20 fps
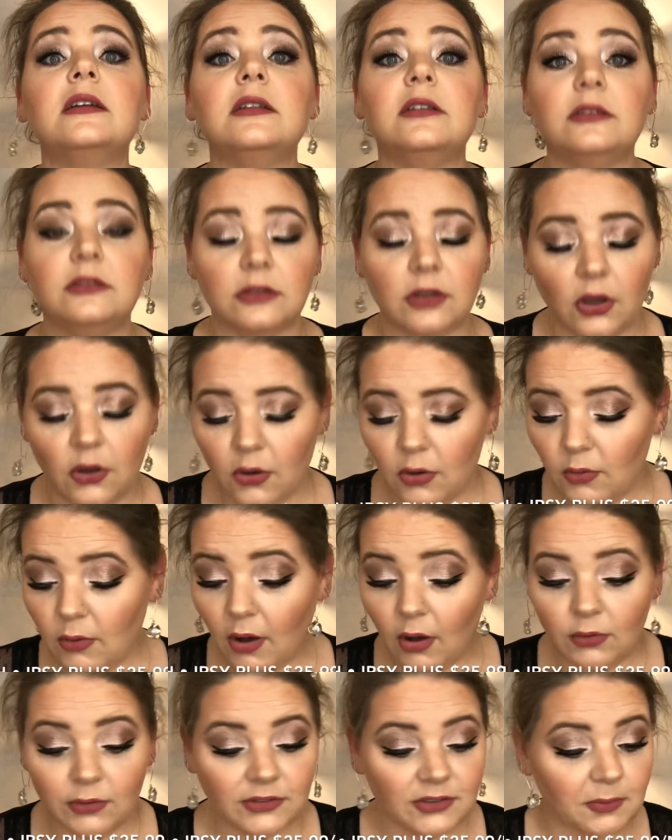No
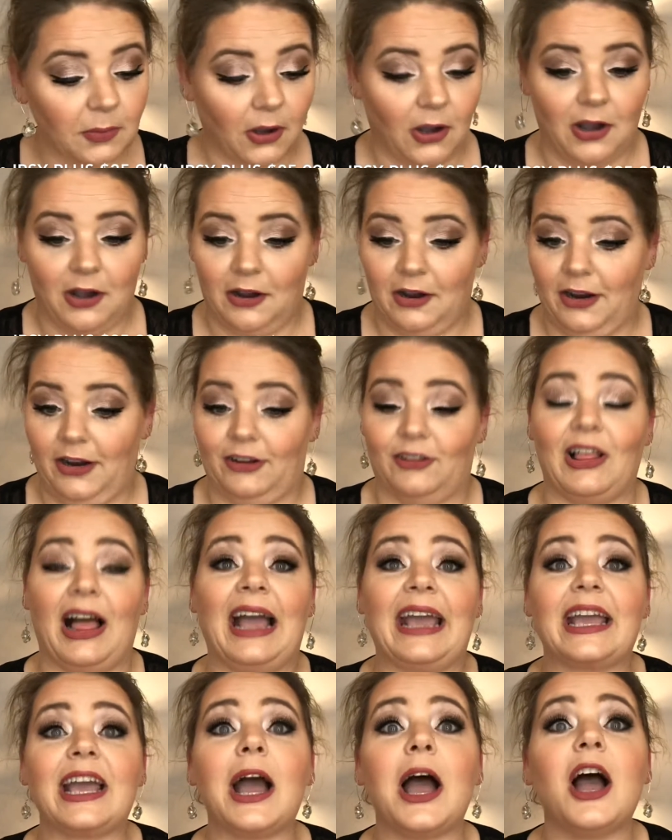holds bar,
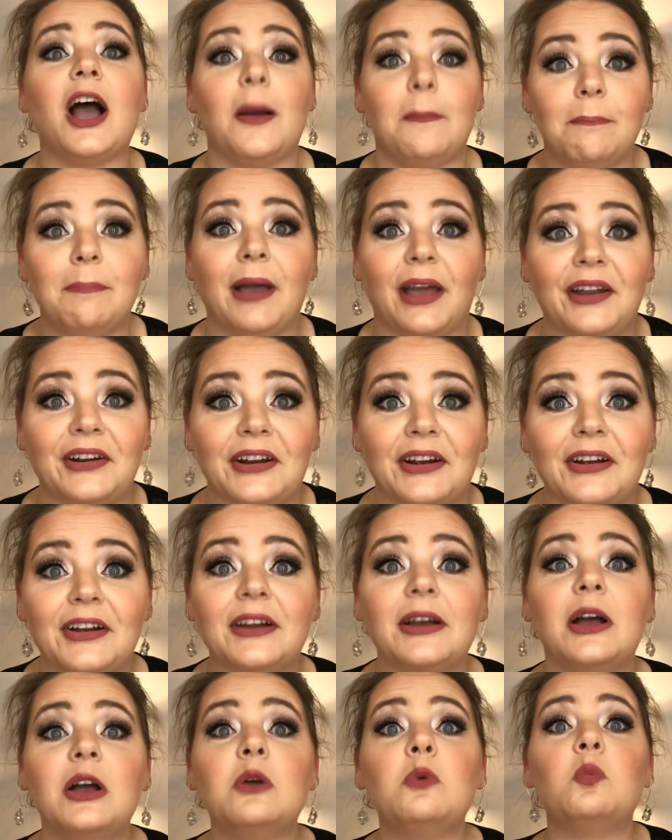like better,
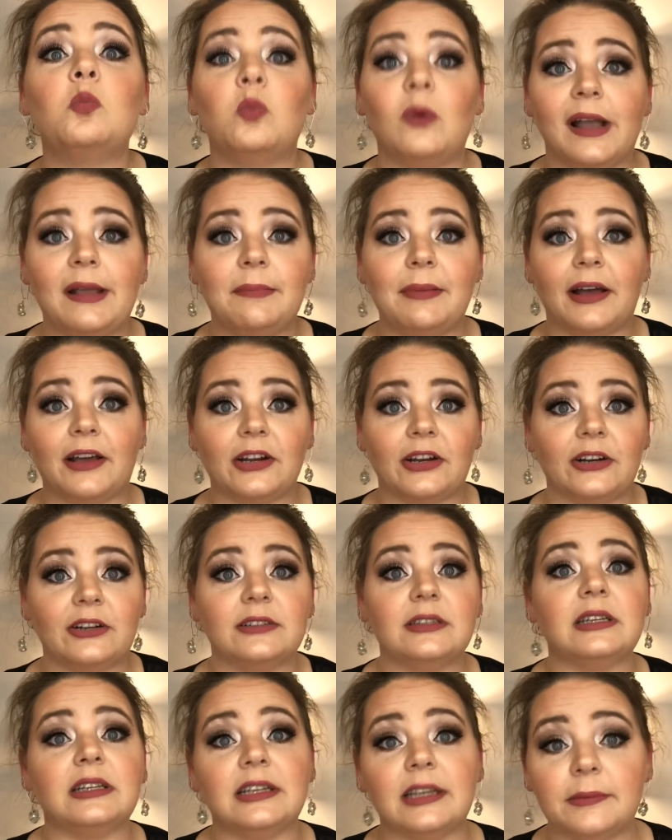way better
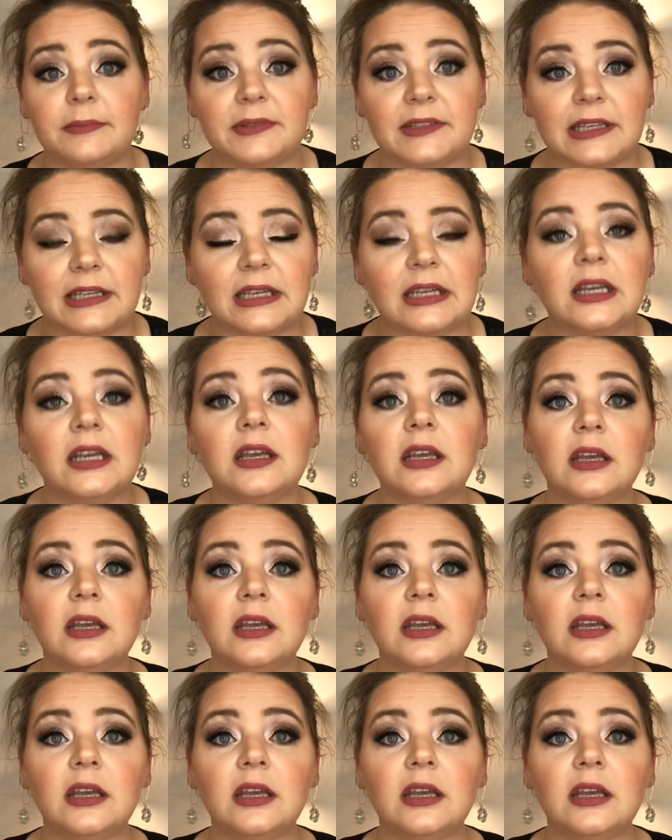than Ipsy.